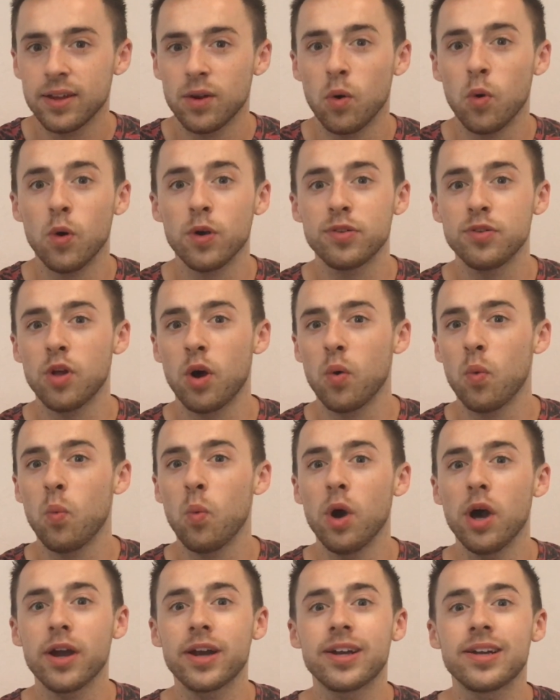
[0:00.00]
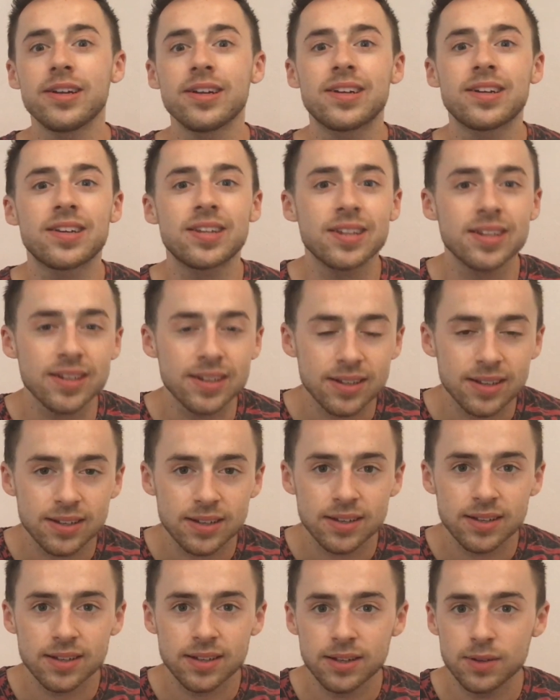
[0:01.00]
or it's not worked
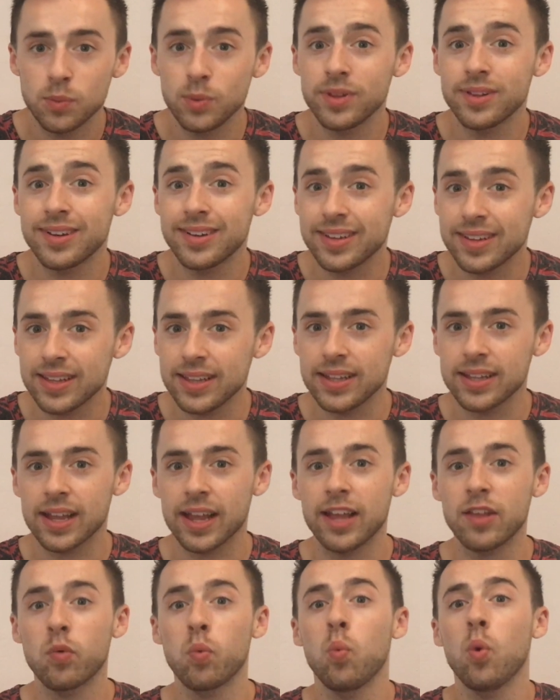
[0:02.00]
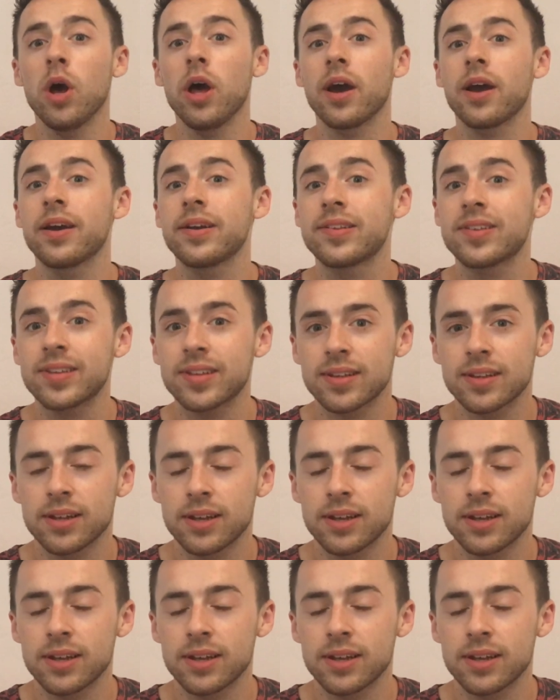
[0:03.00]
with a D. It's worked.